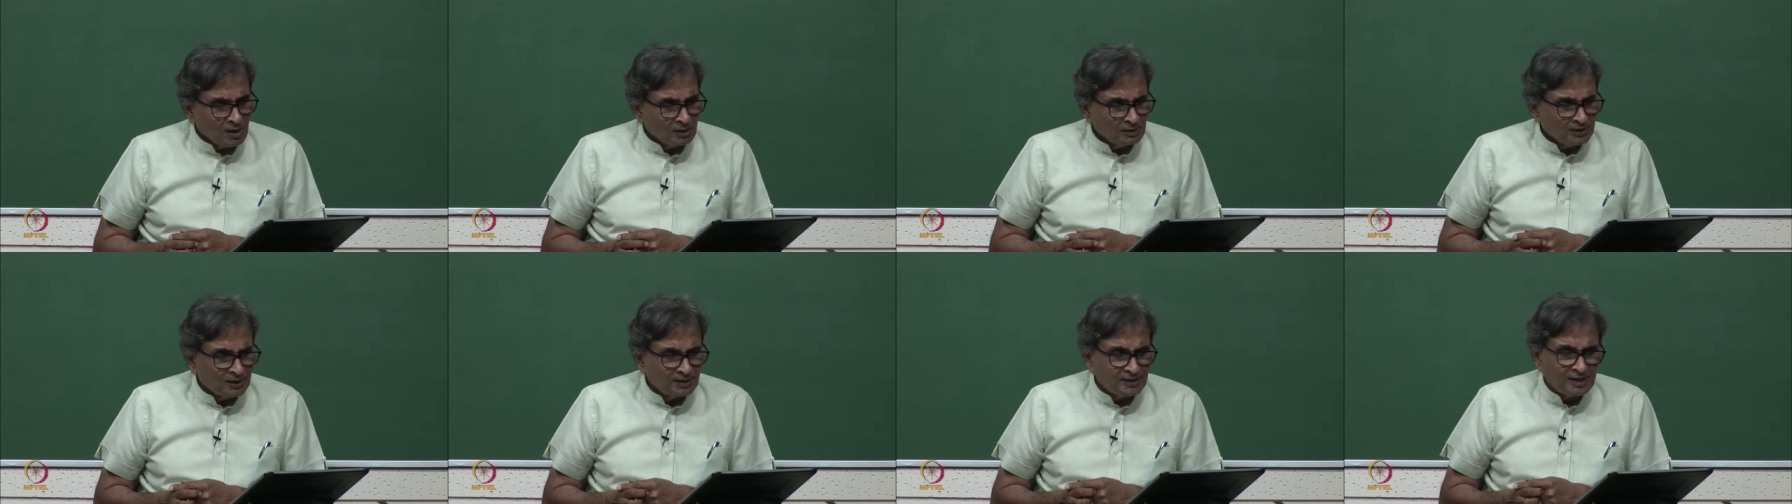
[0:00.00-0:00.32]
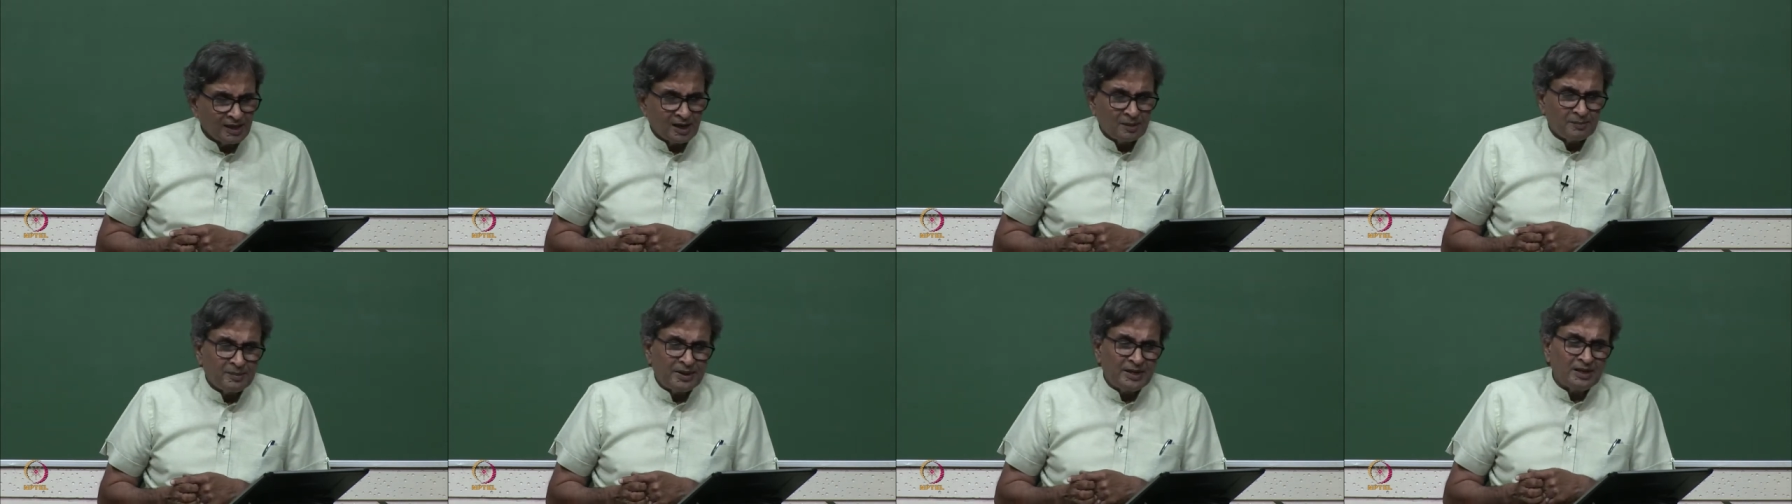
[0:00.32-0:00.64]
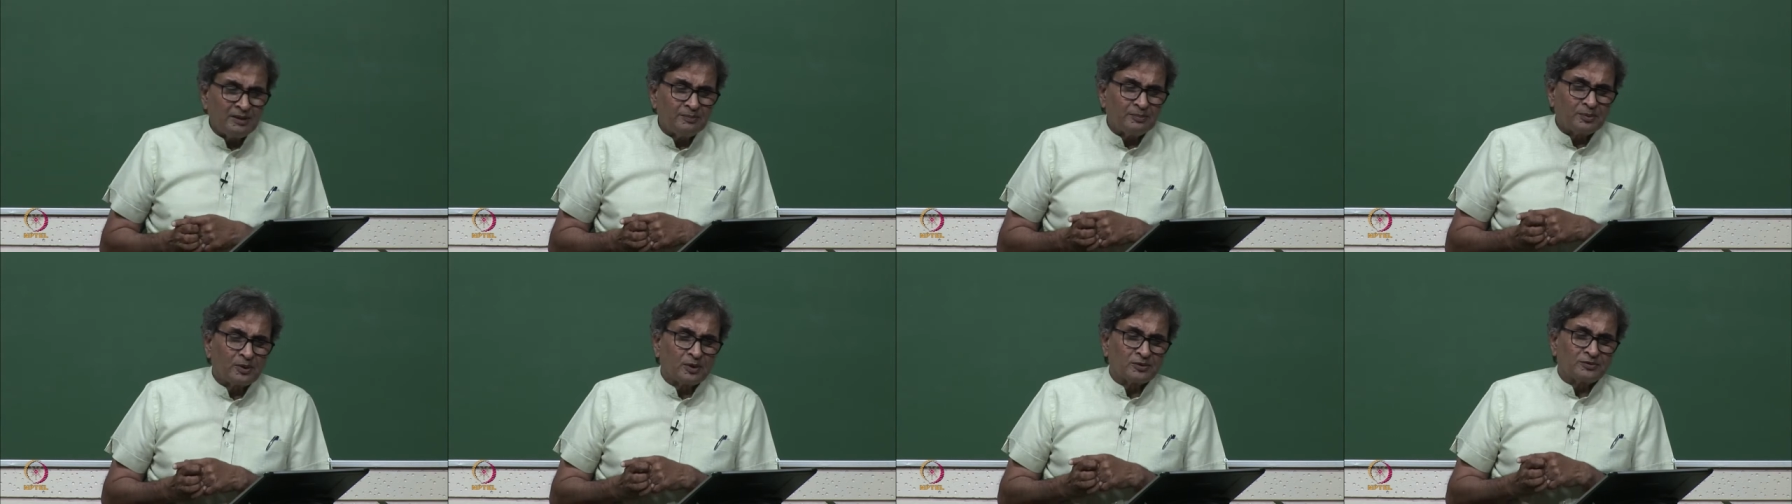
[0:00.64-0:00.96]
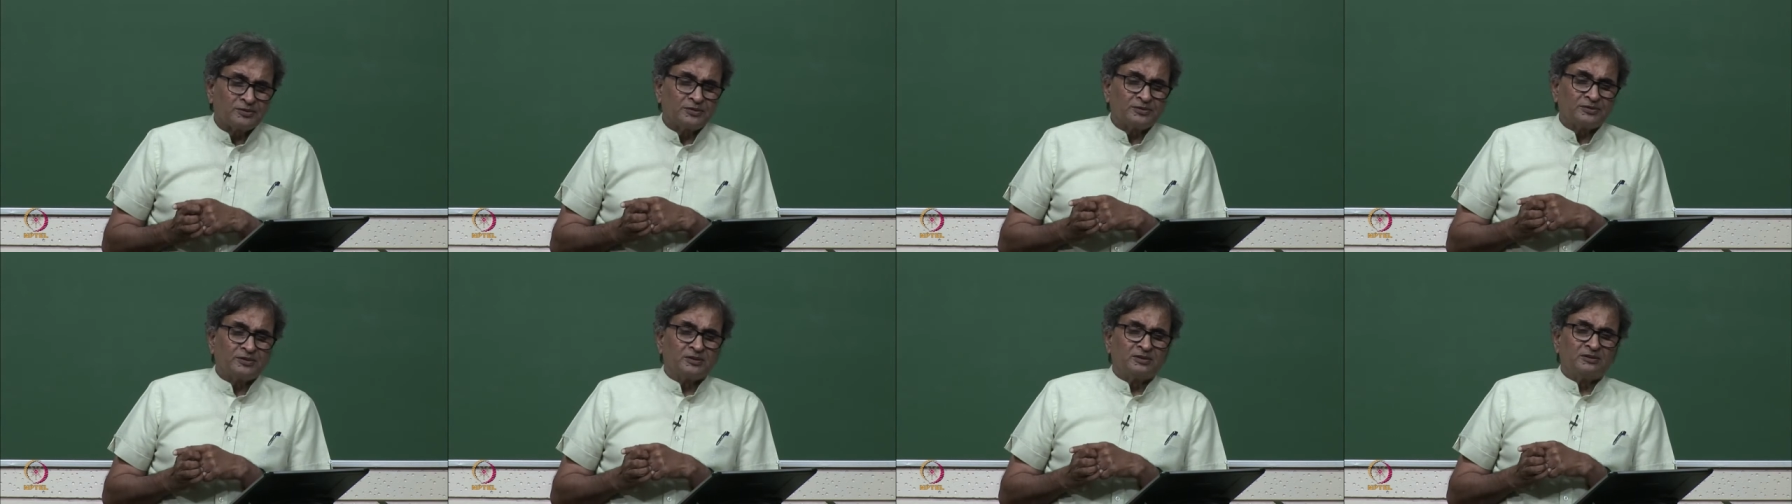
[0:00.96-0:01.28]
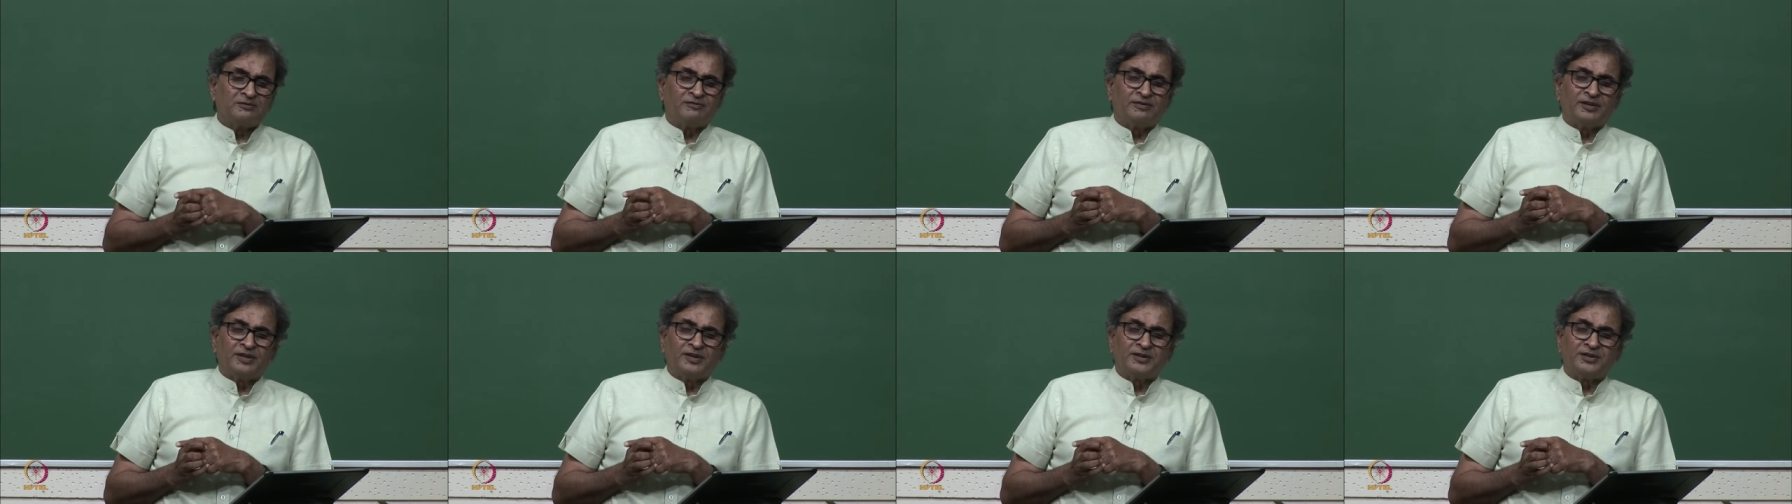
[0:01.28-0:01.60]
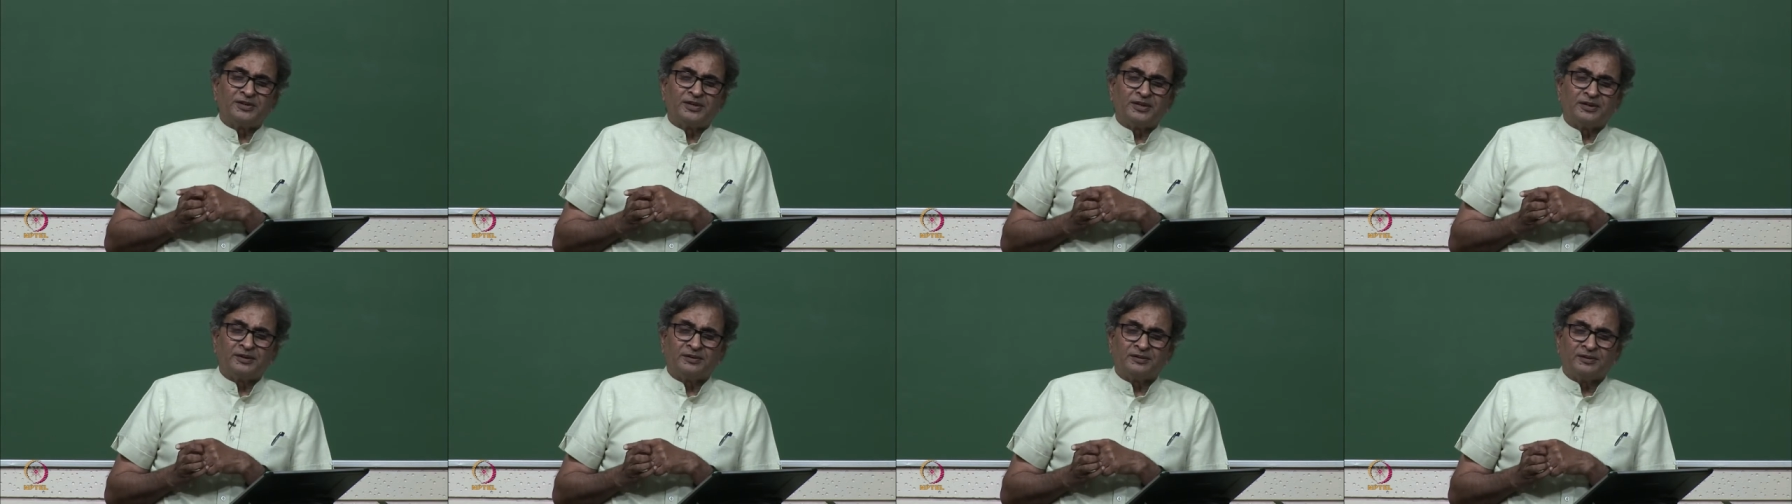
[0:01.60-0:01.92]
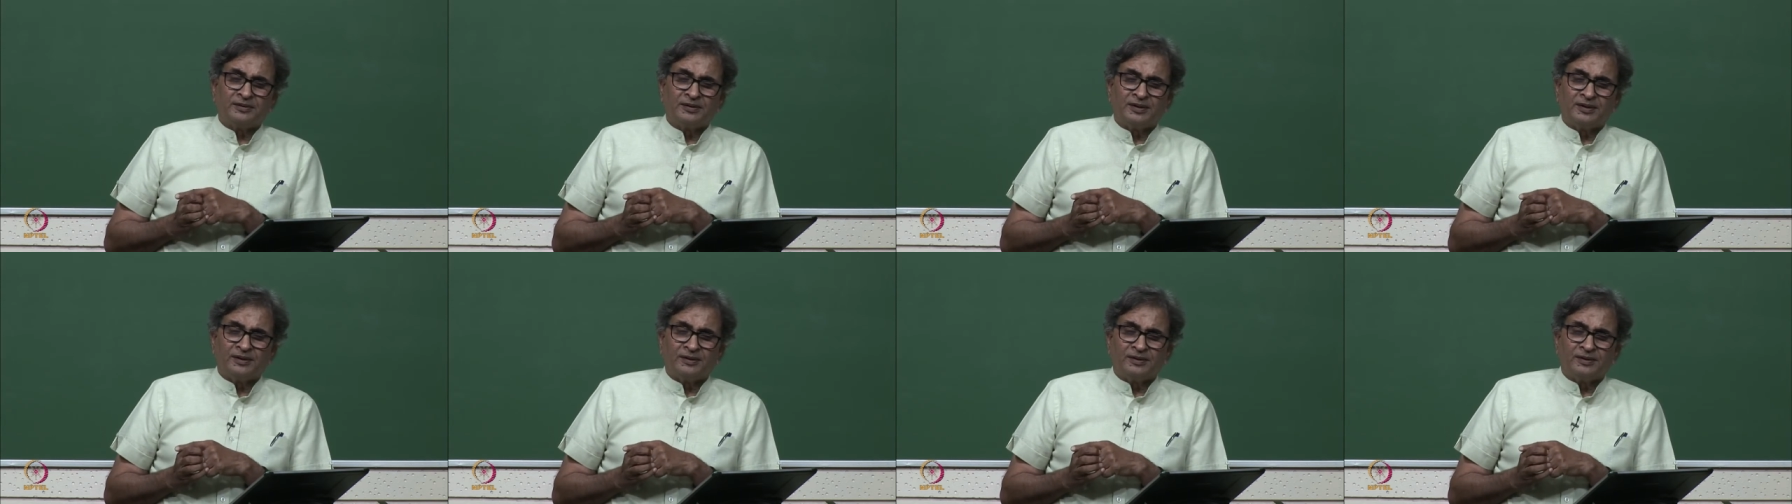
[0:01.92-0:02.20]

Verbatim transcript: That there are many processes in finishing